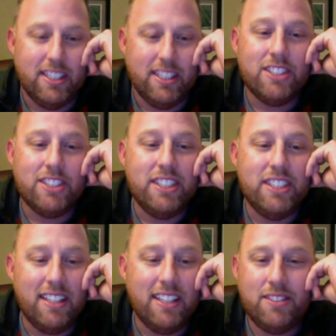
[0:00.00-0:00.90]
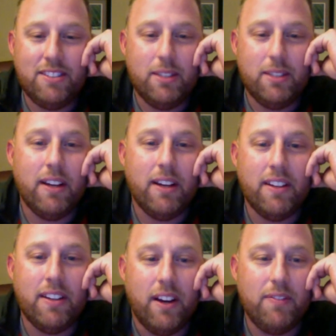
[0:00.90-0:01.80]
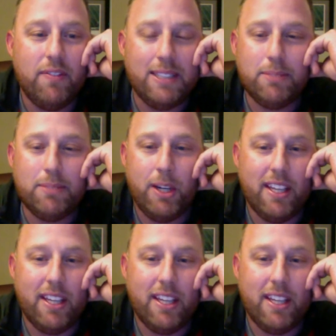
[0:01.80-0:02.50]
and she did it to me on Facebook,